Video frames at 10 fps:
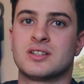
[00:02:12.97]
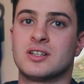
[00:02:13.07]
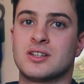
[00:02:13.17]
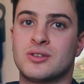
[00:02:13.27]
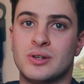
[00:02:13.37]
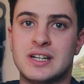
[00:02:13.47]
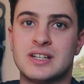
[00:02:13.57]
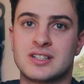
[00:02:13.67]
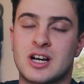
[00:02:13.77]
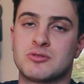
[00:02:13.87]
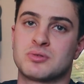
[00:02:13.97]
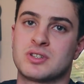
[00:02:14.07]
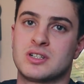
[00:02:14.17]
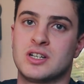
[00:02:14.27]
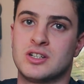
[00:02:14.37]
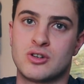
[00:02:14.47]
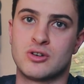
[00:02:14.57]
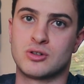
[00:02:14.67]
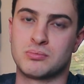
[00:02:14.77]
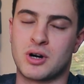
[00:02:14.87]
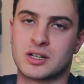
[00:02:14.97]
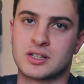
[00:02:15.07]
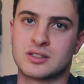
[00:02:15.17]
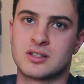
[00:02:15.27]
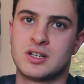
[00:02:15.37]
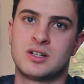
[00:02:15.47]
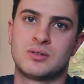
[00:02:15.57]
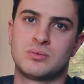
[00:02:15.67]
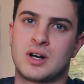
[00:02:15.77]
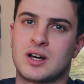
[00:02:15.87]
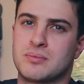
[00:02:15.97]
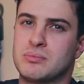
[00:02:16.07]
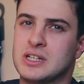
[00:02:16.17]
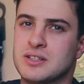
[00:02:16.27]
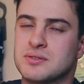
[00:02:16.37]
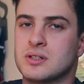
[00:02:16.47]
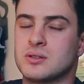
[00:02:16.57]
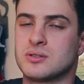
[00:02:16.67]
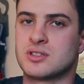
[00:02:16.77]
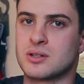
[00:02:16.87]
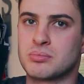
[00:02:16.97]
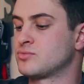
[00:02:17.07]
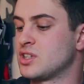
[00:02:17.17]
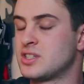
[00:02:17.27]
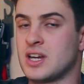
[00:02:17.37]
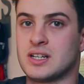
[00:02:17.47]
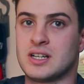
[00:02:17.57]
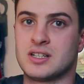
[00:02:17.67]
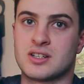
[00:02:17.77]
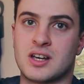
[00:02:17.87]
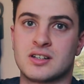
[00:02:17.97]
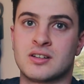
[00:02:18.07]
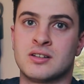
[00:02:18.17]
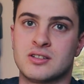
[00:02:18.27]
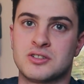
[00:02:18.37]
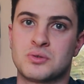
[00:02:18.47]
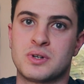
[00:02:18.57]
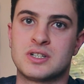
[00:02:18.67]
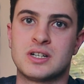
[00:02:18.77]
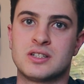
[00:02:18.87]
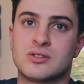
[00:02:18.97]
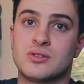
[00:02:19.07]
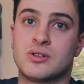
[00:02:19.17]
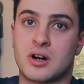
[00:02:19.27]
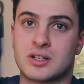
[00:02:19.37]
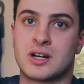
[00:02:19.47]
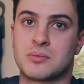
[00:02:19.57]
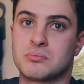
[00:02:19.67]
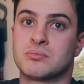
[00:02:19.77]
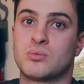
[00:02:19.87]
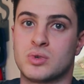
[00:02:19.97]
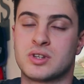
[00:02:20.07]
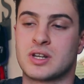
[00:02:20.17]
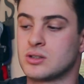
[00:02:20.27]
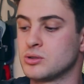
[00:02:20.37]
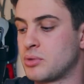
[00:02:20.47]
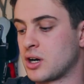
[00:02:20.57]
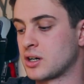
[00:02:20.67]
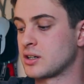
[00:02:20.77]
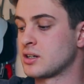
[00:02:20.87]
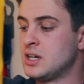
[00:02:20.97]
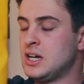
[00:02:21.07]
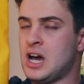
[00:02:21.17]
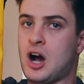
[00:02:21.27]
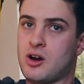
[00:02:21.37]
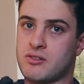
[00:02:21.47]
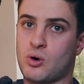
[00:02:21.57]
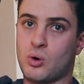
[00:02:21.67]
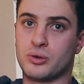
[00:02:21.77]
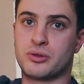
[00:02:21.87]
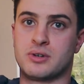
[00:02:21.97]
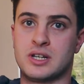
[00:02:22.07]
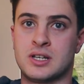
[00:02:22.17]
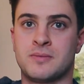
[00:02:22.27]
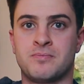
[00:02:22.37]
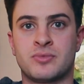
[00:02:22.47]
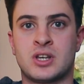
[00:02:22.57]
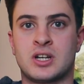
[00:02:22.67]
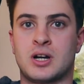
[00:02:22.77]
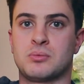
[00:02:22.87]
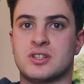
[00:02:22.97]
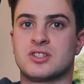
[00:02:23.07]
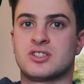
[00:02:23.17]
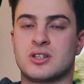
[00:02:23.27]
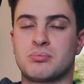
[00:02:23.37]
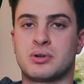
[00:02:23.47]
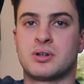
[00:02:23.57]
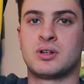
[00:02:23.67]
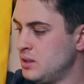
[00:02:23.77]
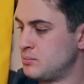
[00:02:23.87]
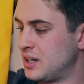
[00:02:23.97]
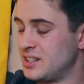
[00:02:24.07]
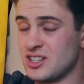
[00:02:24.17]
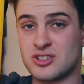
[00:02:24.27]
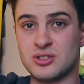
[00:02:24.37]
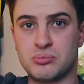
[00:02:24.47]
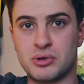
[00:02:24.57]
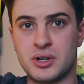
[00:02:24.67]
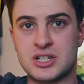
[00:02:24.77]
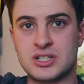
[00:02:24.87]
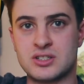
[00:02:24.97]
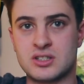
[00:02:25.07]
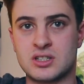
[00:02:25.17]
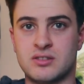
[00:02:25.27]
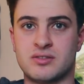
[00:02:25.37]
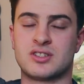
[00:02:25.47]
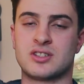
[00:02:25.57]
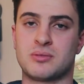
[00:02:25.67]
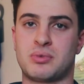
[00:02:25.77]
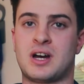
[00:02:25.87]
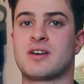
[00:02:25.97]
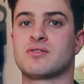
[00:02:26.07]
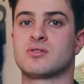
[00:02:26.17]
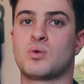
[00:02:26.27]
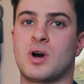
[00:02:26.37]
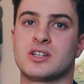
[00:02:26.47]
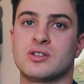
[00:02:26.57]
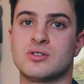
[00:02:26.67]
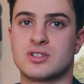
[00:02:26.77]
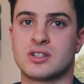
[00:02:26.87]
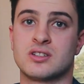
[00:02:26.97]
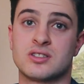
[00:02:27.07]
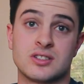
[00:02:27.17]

The 30 litre comes with an internal pocket, I believe with a little zip. The 10 litre and this 20 litre do not come with that little pocket. However, all three come with this zip. My initial impressions of this zip, I haven't quite used it.